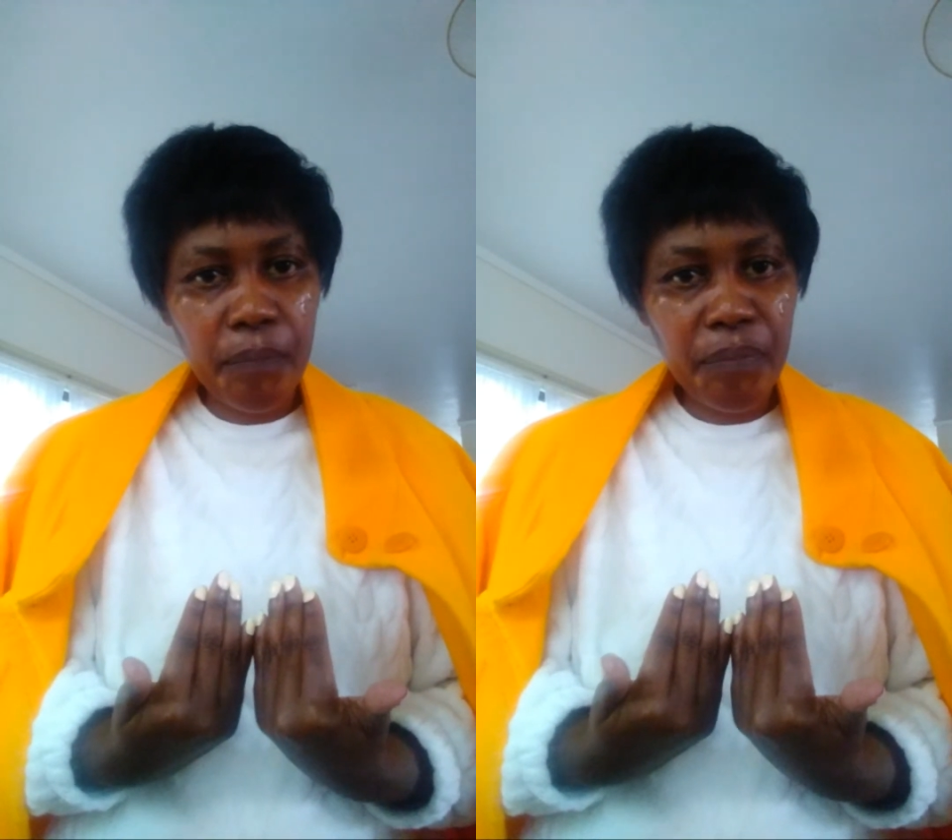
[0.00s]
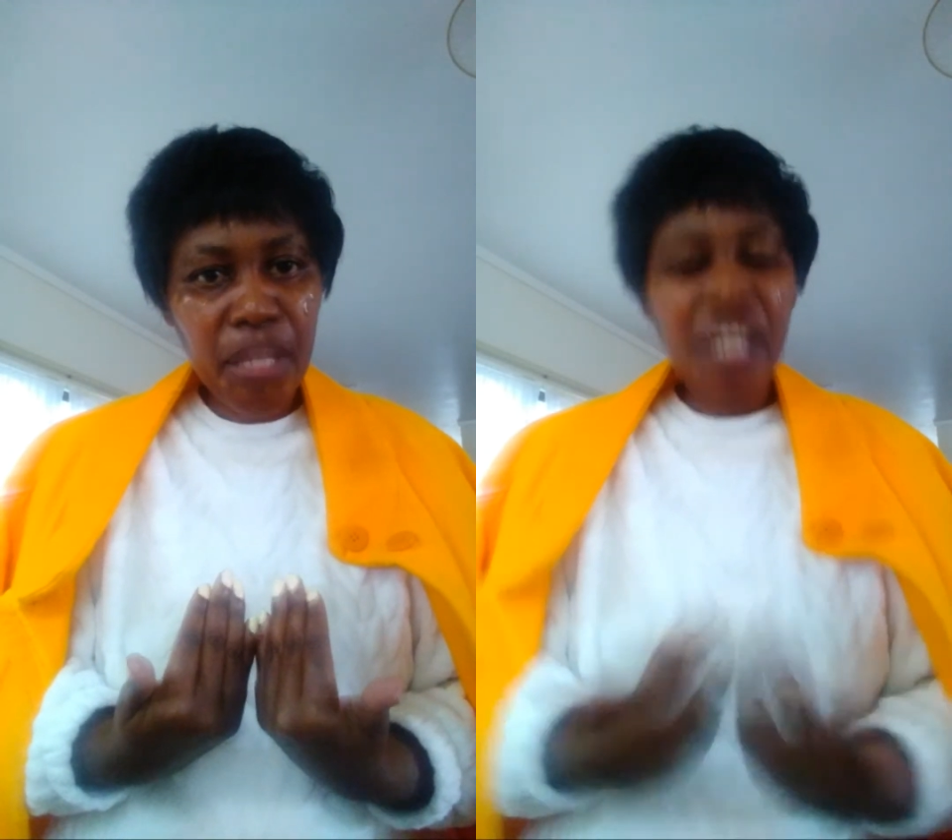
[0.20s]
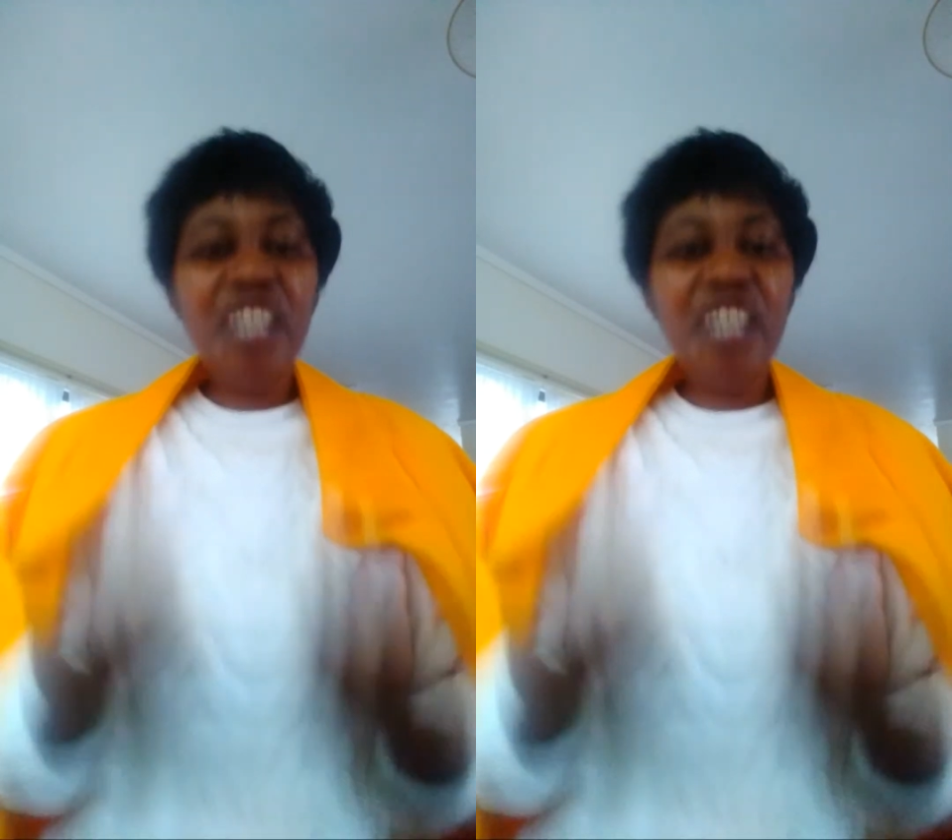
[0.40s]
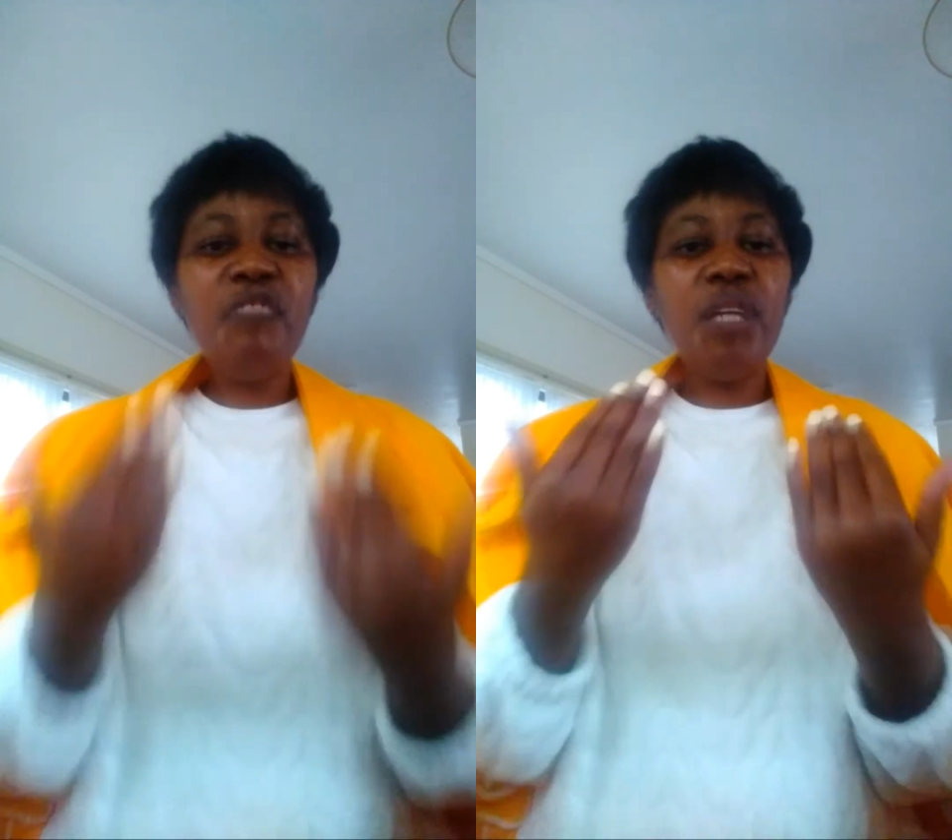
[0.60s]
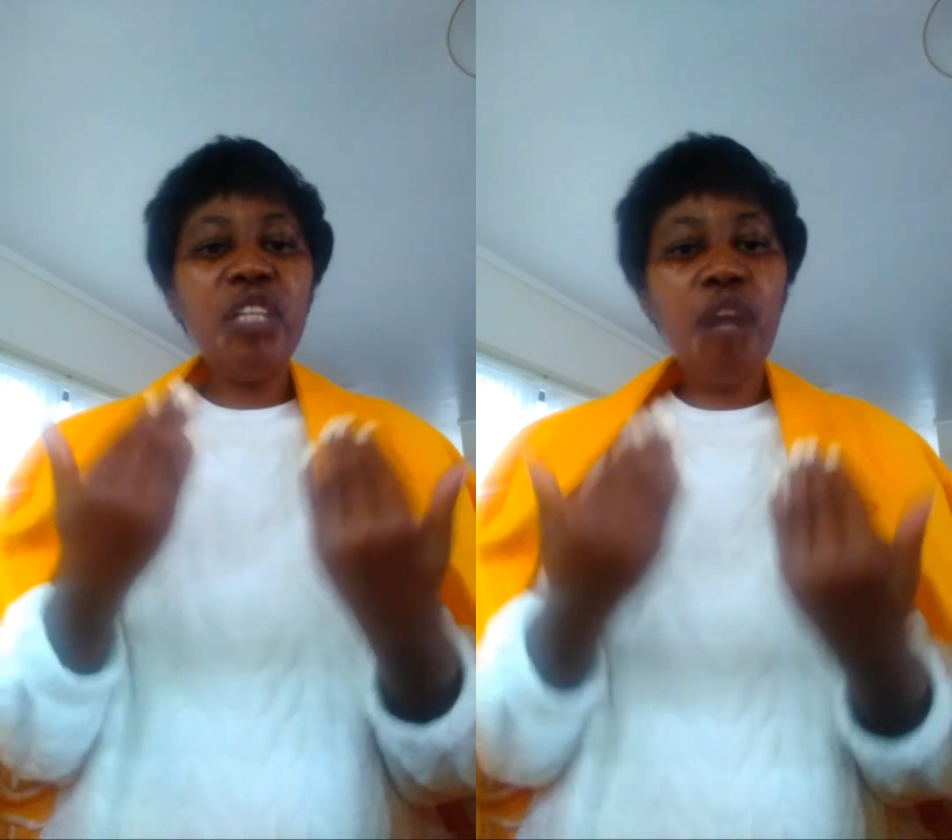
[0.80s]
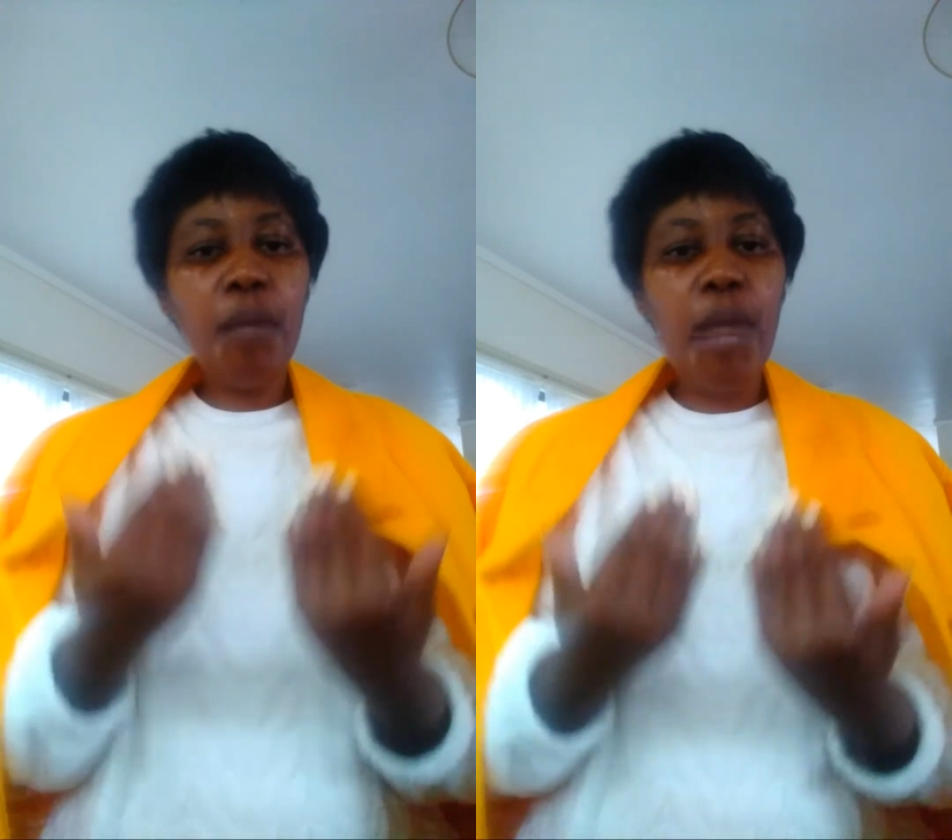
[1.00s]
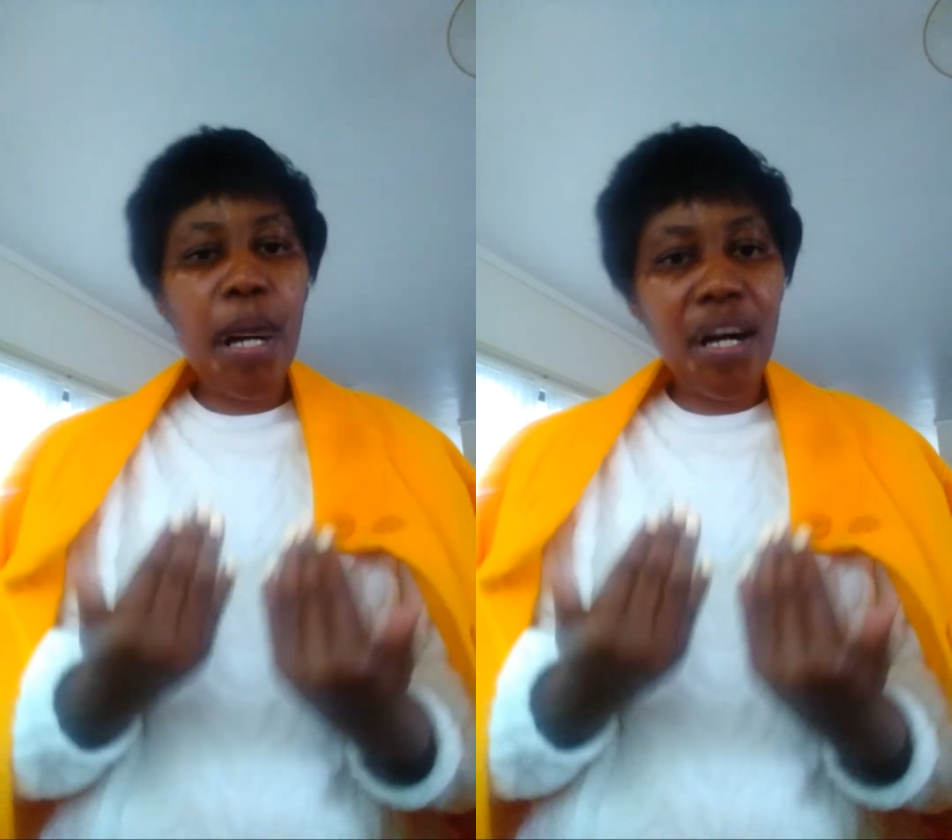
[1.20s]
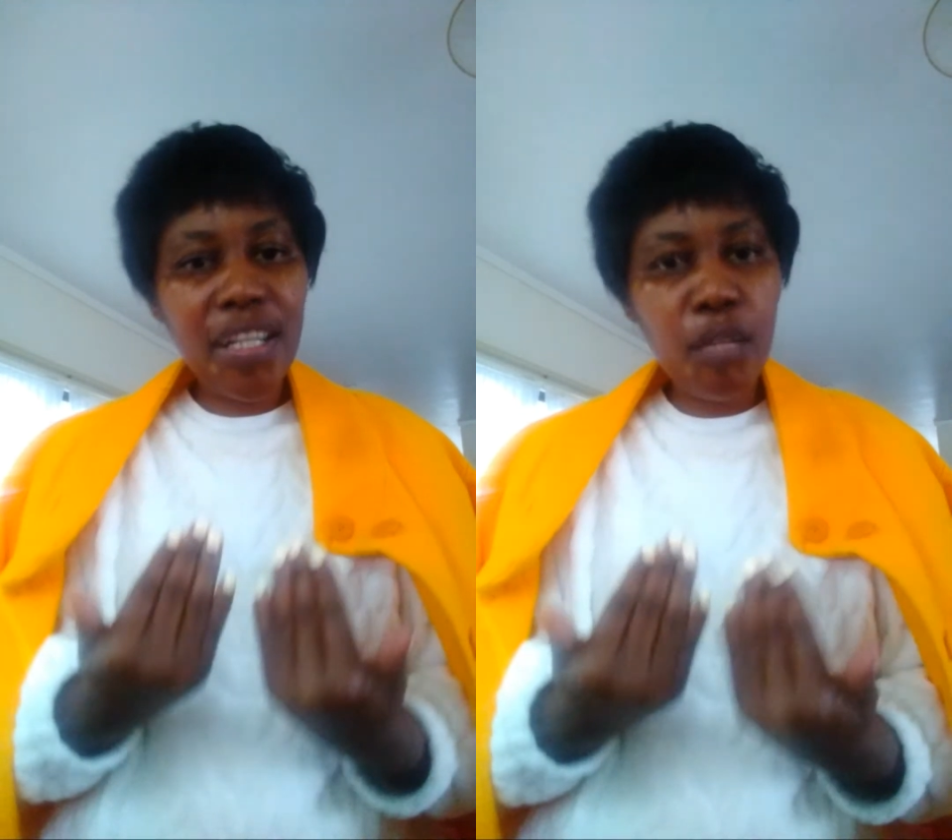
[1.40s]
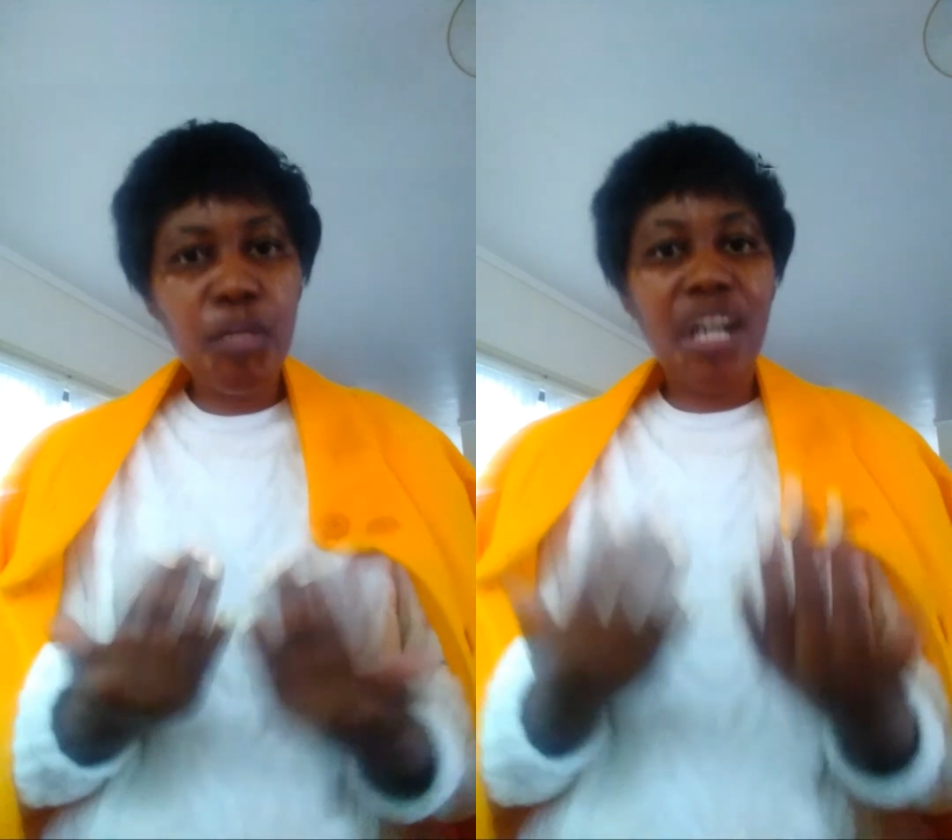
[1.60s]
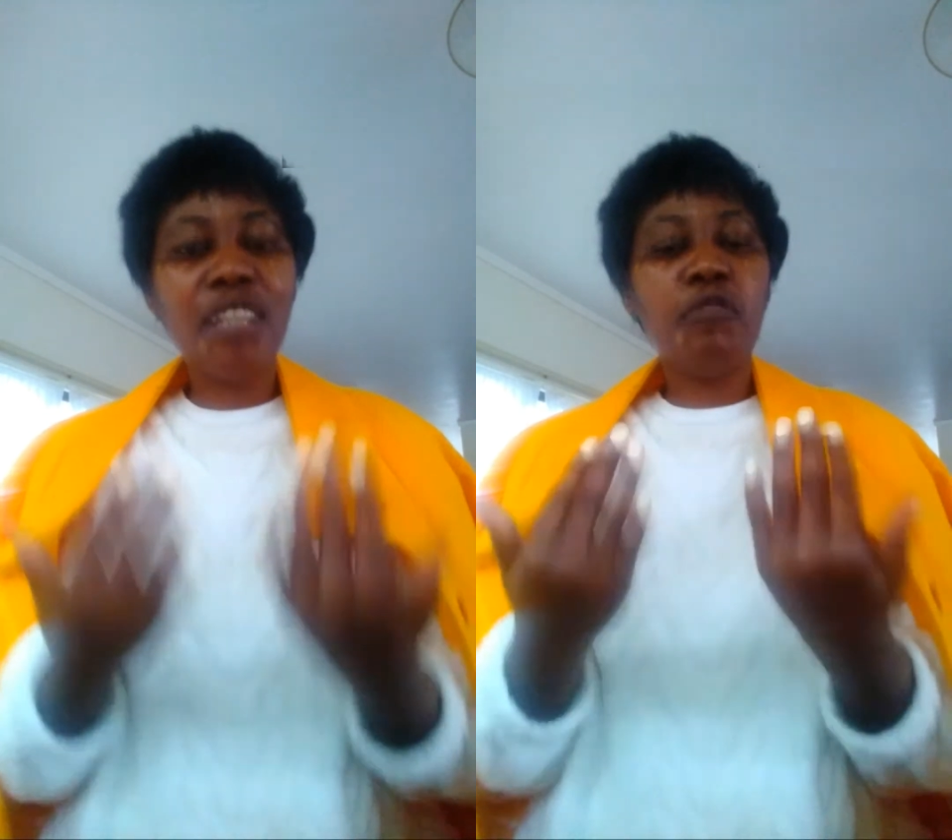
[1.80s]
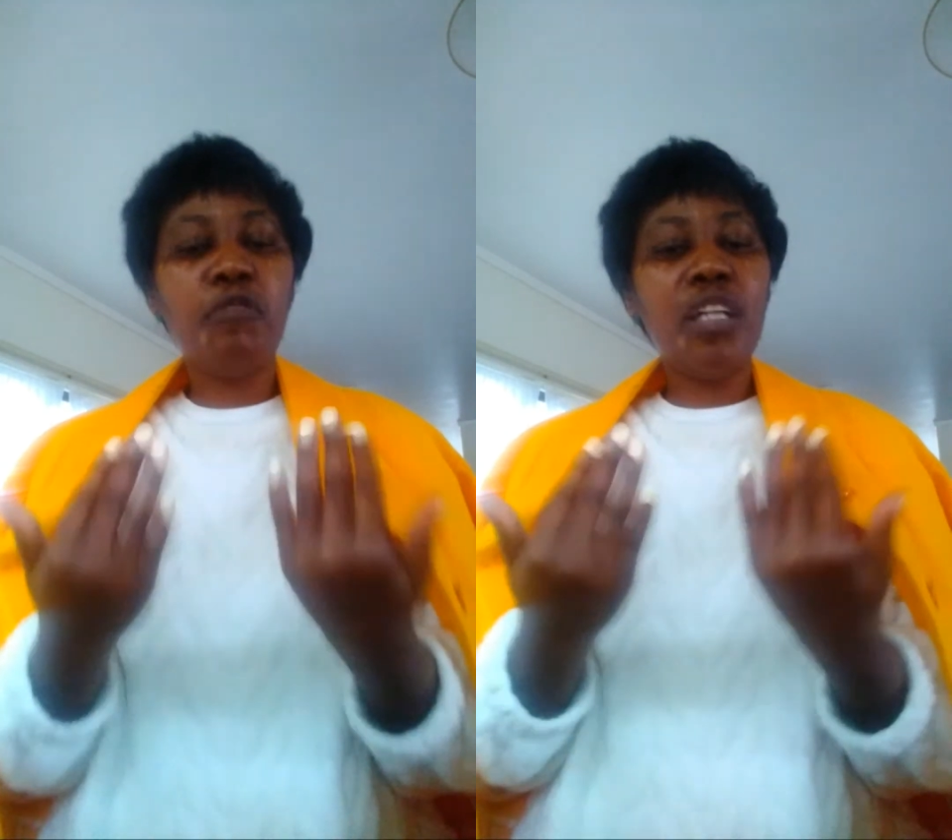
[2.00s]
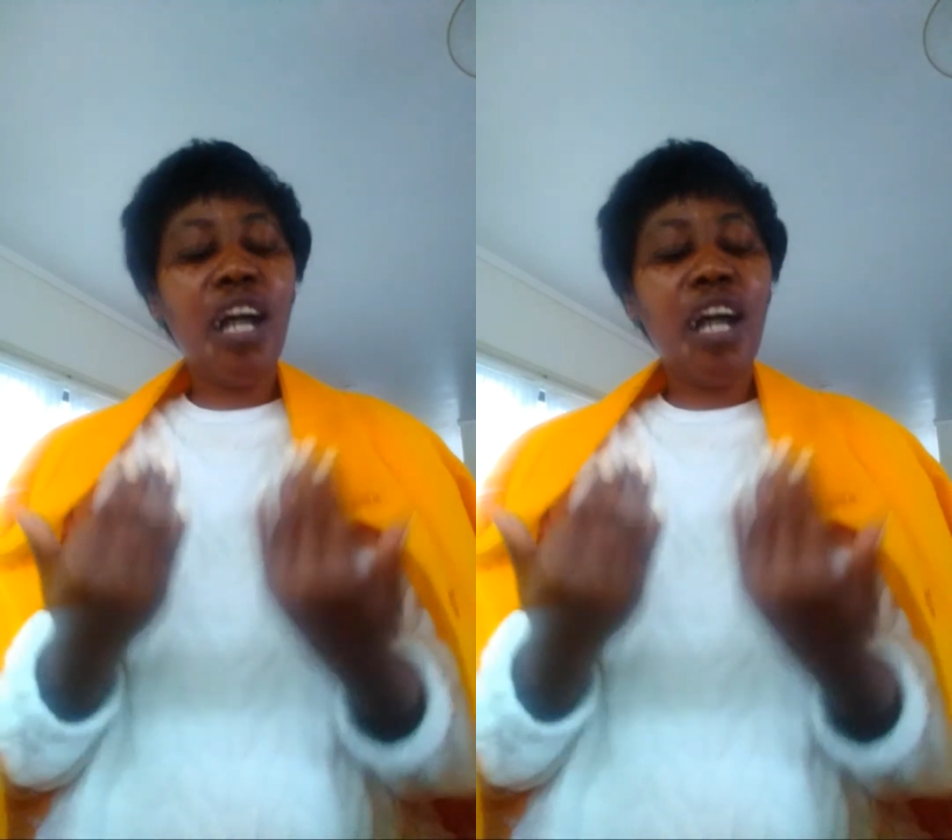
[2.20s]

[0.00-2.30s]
And when you are Mama Anna Philander,